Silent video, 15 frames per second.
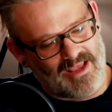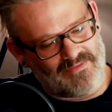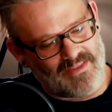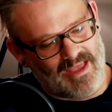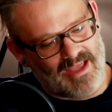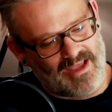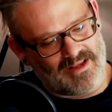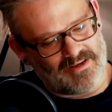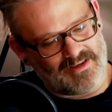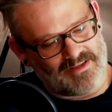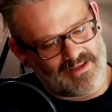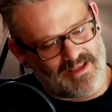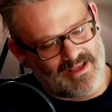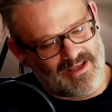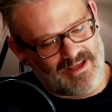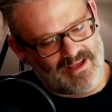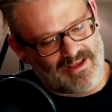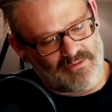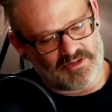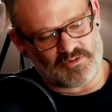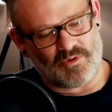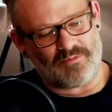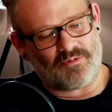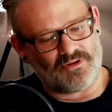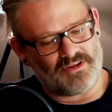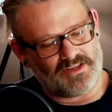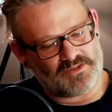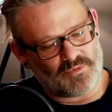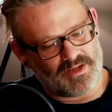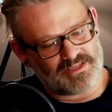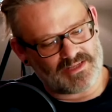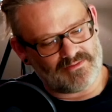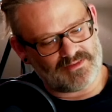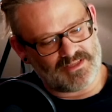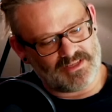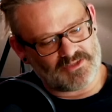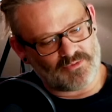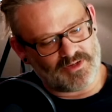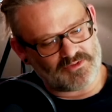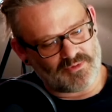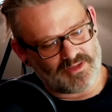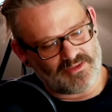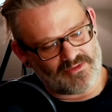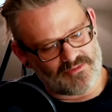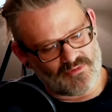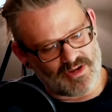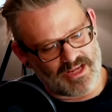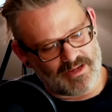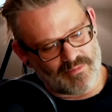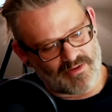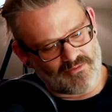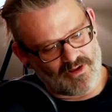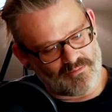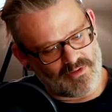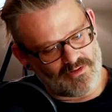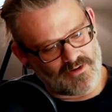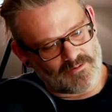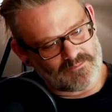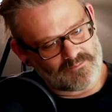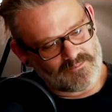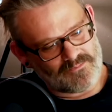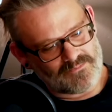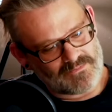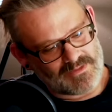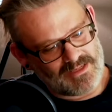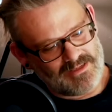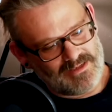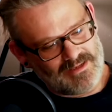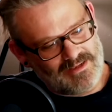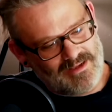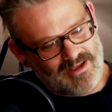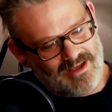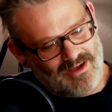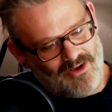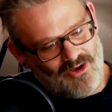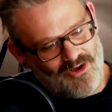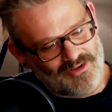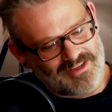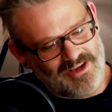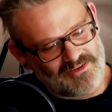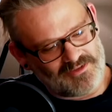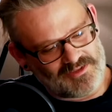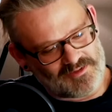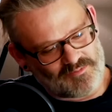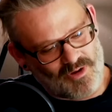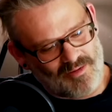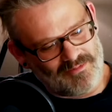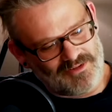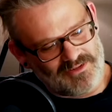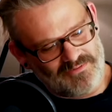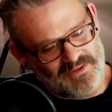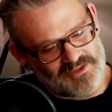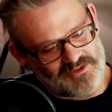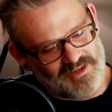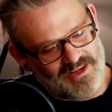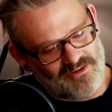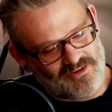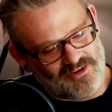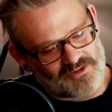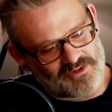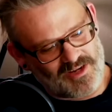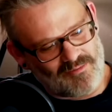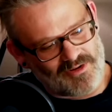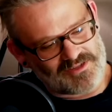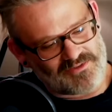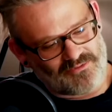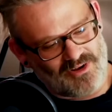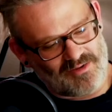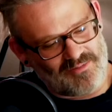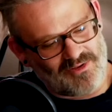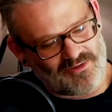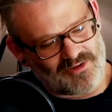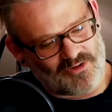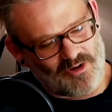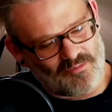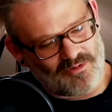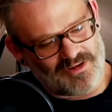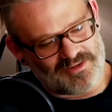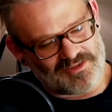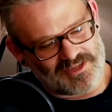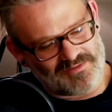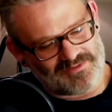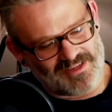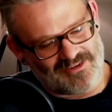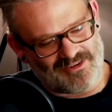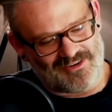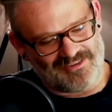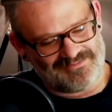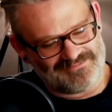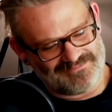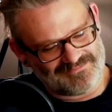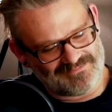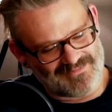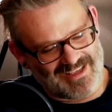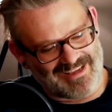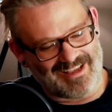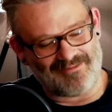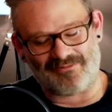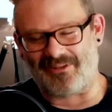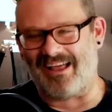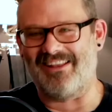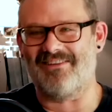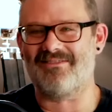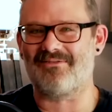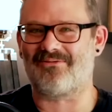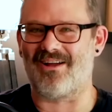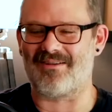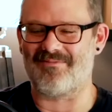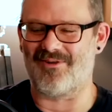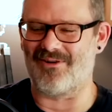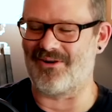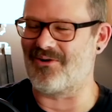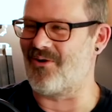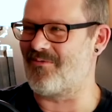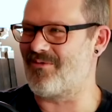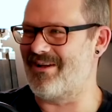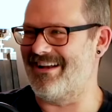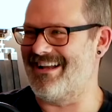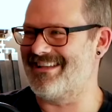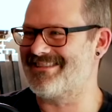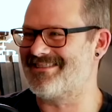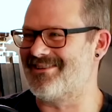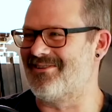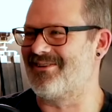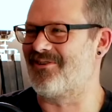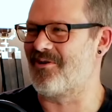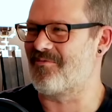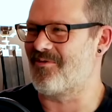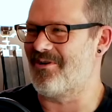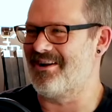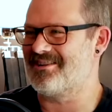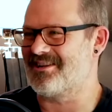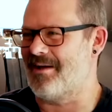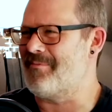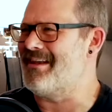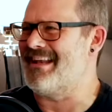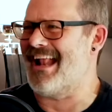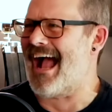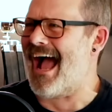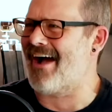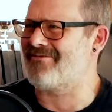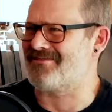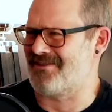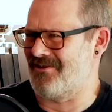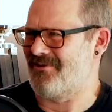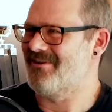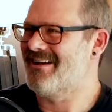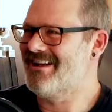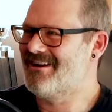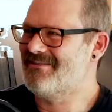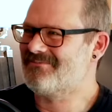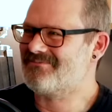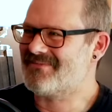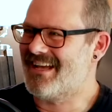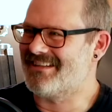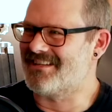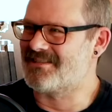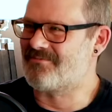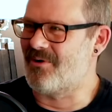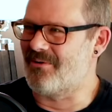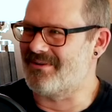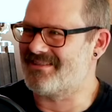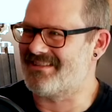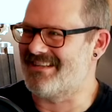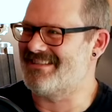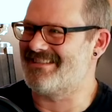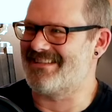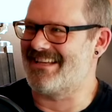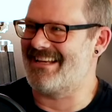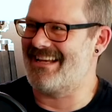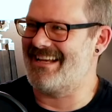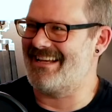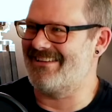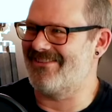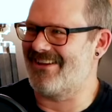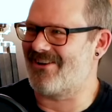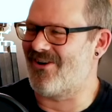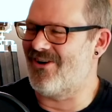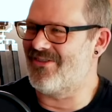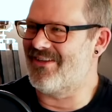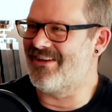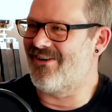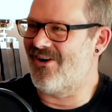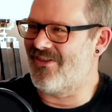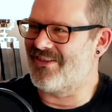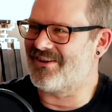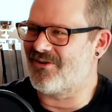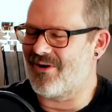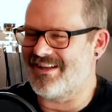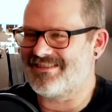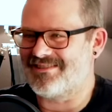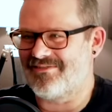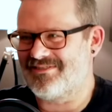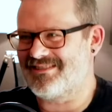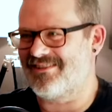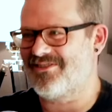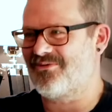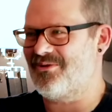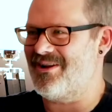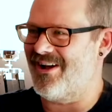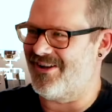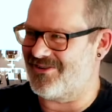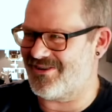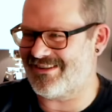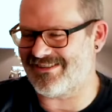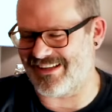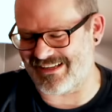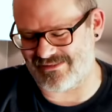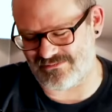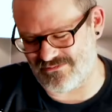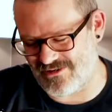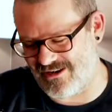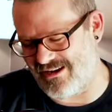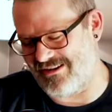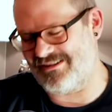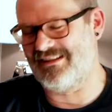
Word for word: and then uh, it was reprinted in 2017 and 2023 by Frank Miller. Uh, all characters prominently featured herein are trademarks of Frank Miller Incorporated and Jeff Taylor. I can't. I love that Frank Miller Incorporated. He has his own incorporation. I mean, he'd have to. We should at this point with Sin City should, and like yeah. all the all the great stuff he's done. Three hundred, like whoa.